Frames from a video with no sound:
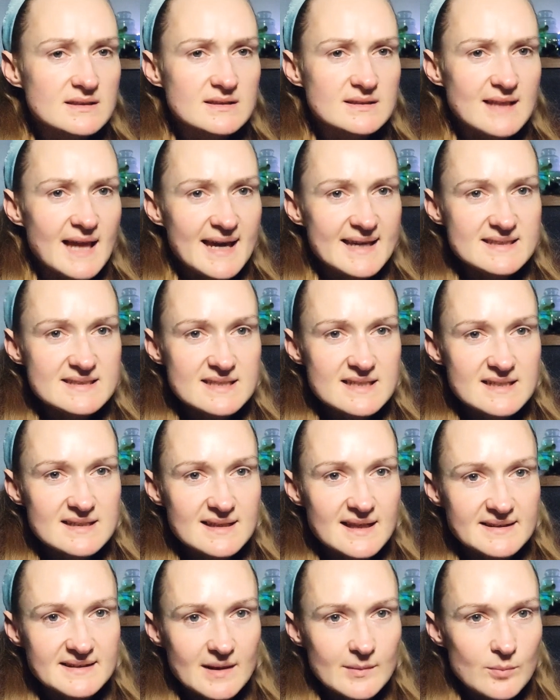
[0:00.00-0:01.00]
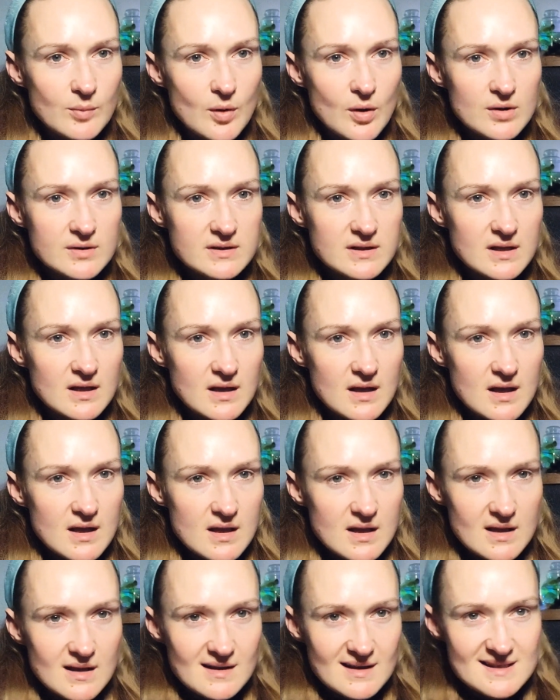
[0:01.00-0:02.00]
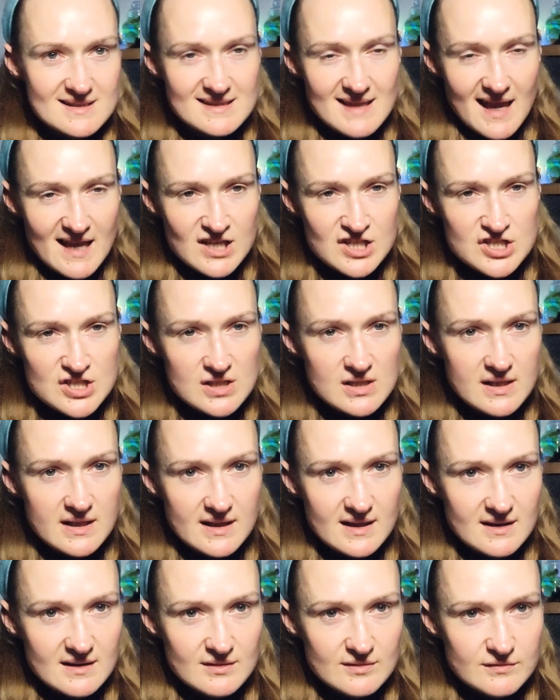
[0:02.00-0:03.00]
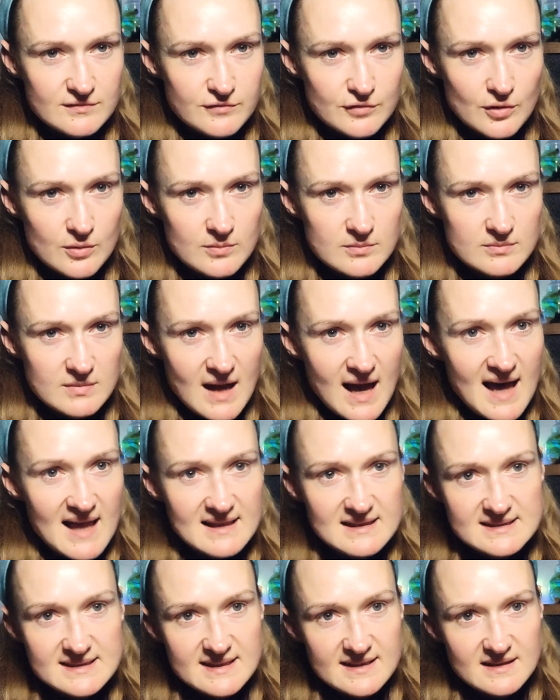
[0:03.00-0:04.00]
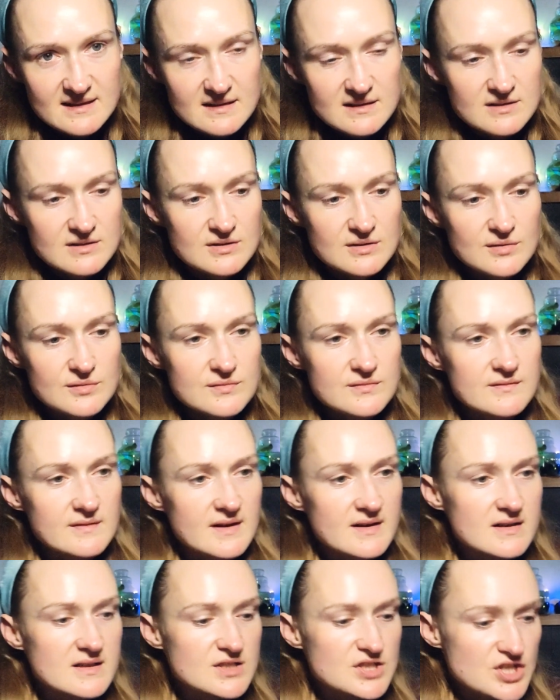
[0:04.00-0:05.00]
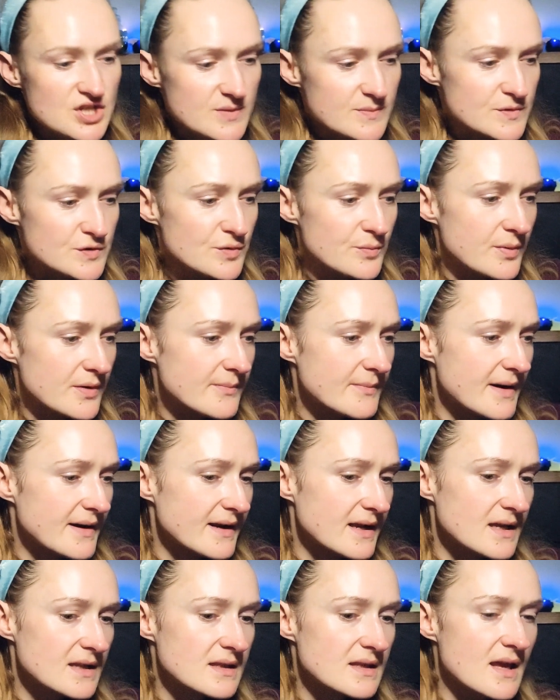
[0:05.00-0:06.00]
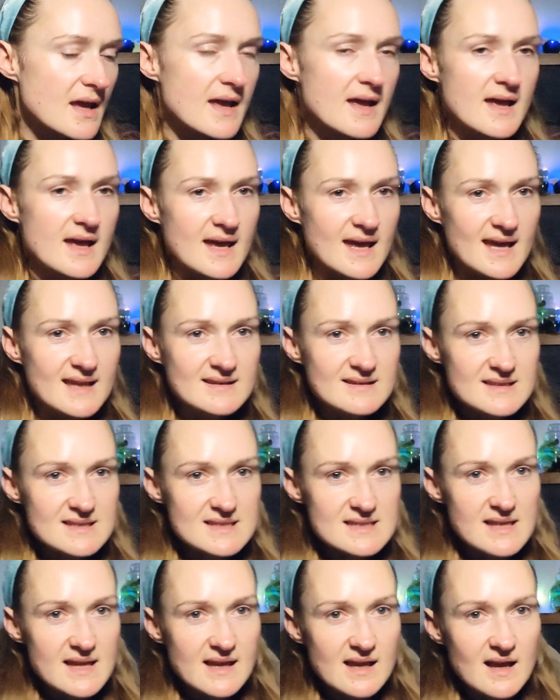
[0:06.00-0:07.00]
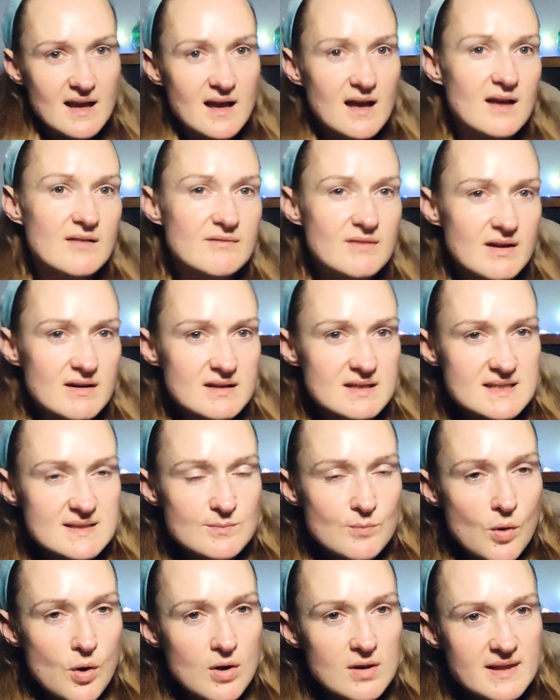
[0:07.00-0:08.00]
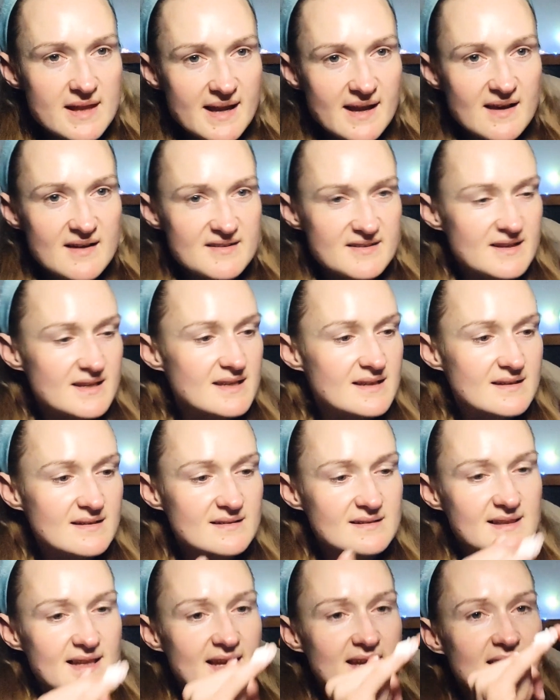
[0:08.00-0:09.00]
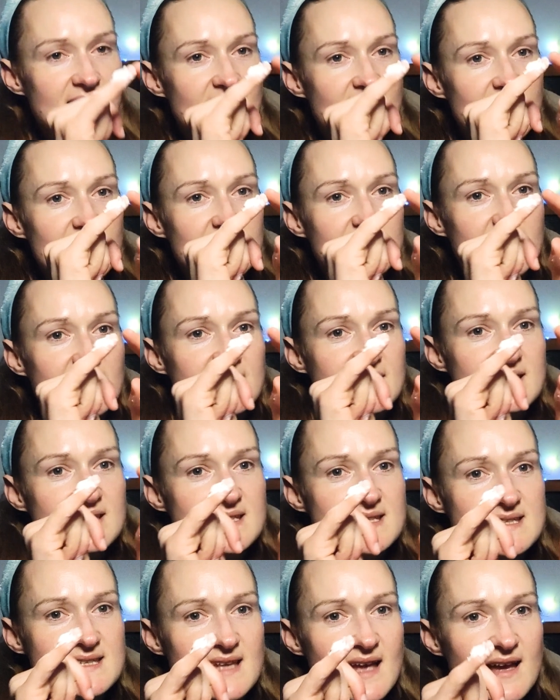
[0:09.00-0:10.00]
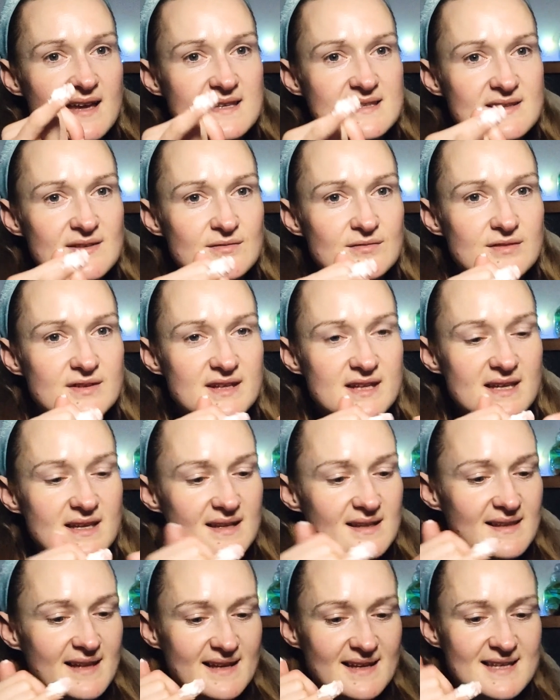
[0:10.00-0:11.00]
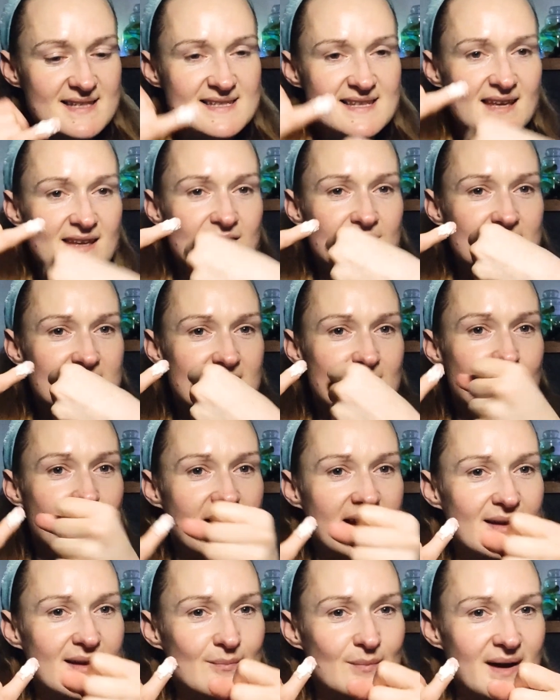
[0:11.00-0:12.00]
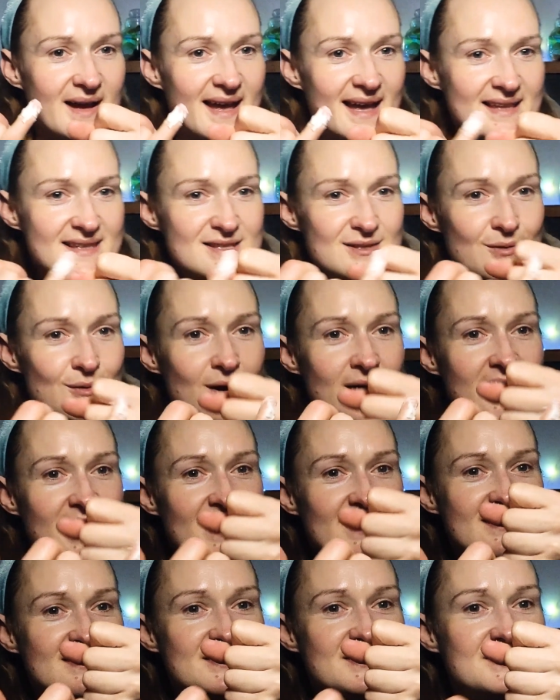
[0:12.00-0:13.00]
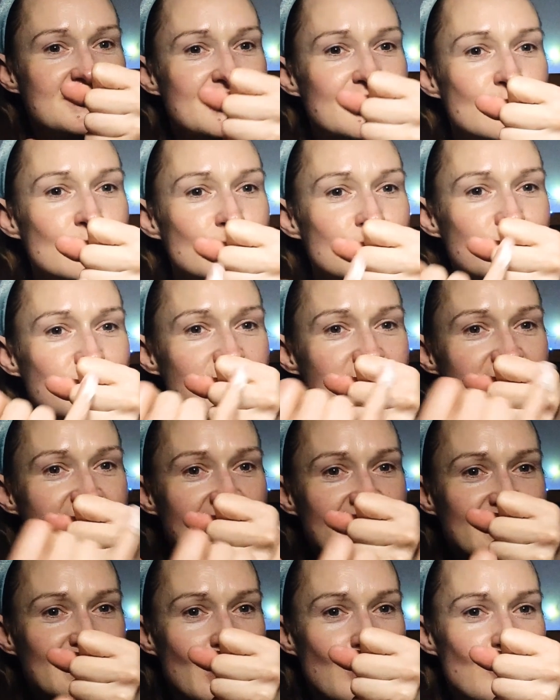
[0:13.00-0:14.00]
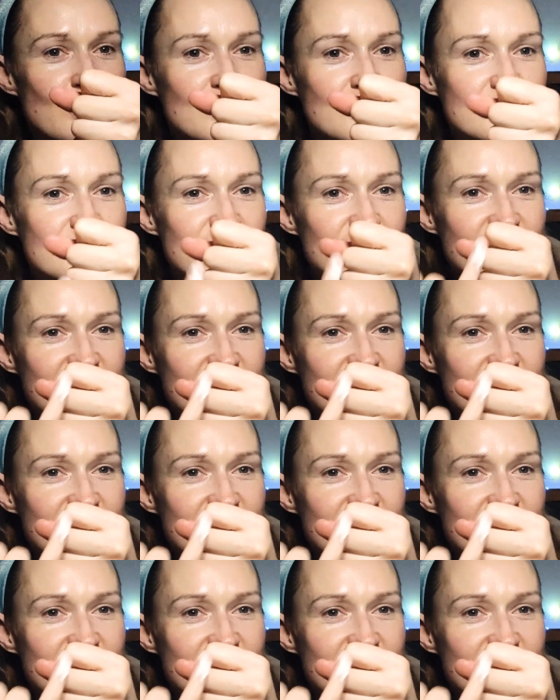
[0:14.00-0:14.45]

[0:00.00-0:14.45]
lighting that I bought. It's actually from Aldi, very cheap supermarket, and it's like a very small, like a ring, like this size of ring. Like, let's say you see my hand, so the ring would be that type of